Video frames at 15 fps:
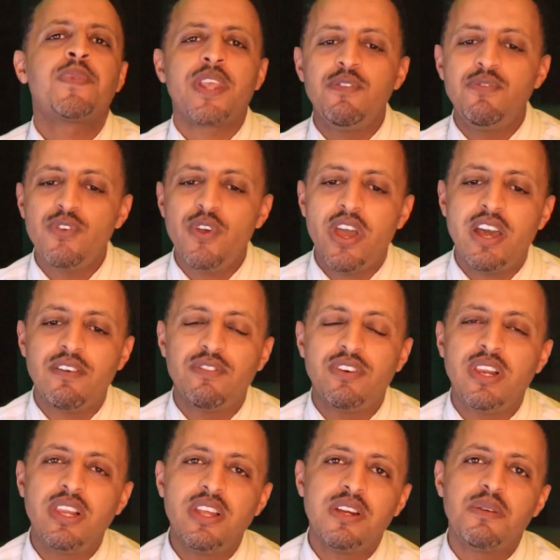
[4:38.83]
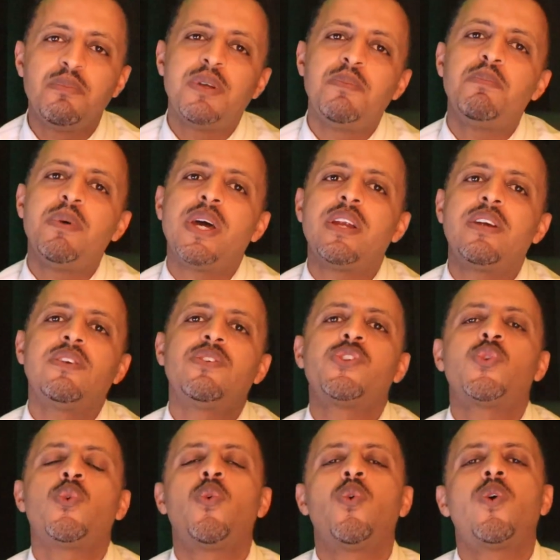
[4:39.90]
if you have a little bit better
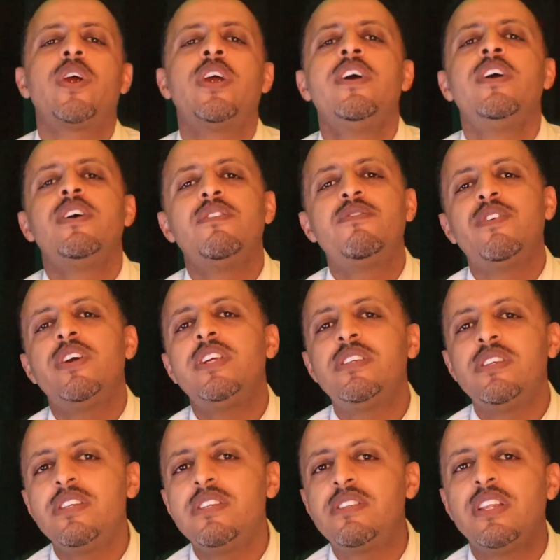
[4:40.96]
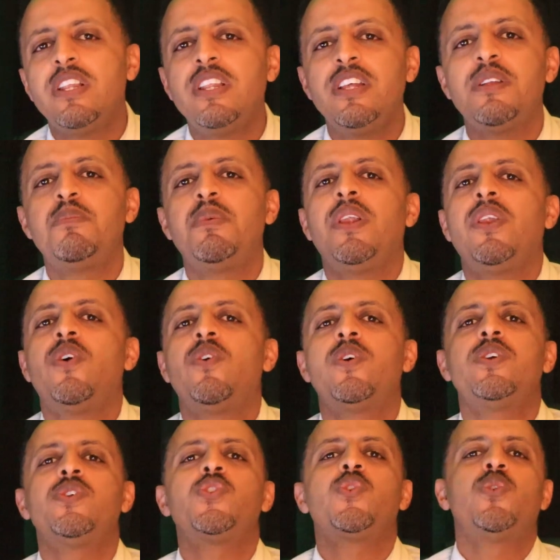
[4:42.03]
score versus a little bit
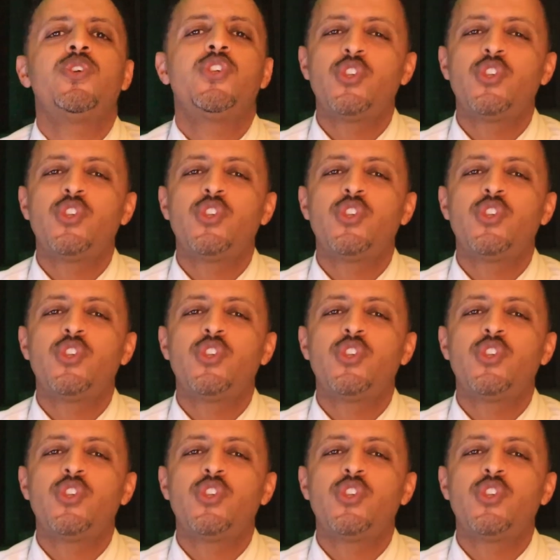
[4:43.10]
lower score.